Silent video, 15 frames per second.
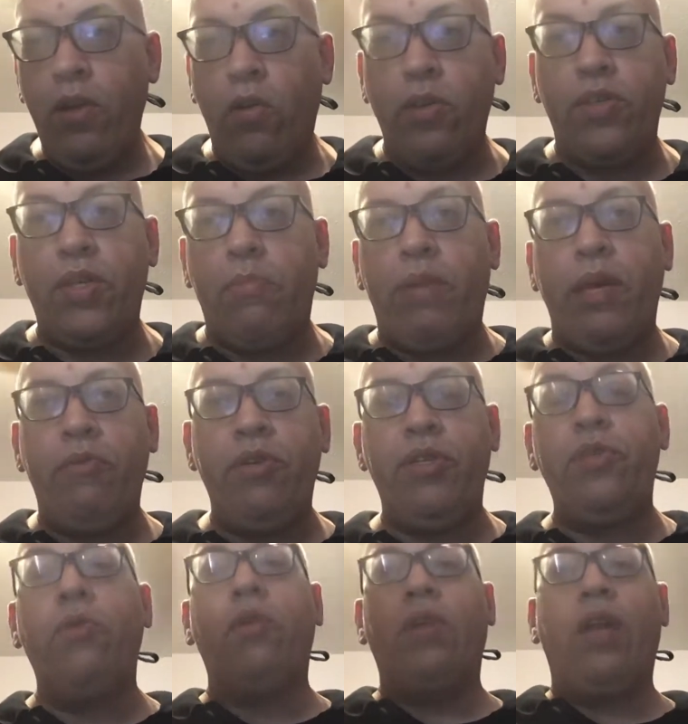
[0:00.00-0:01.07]
or somebody
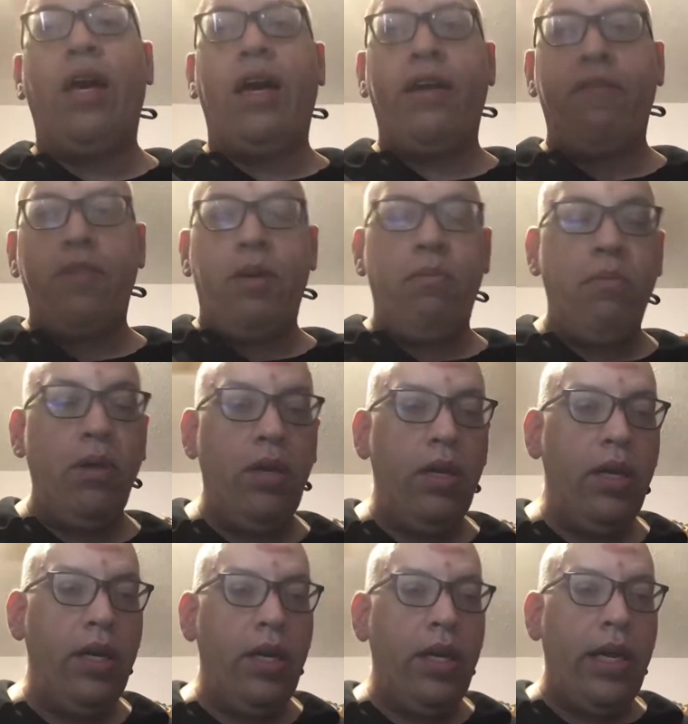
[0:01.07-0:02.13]
would do a lot of them,
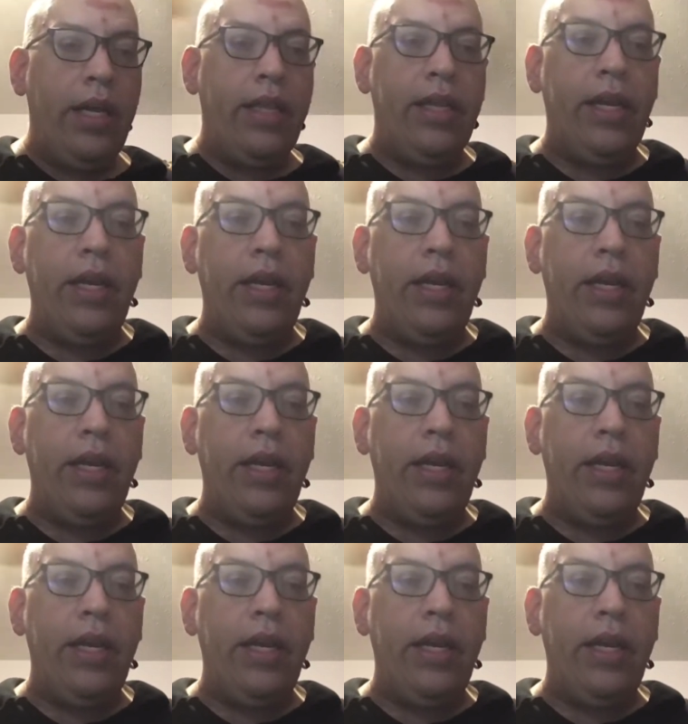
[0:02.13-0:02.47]
and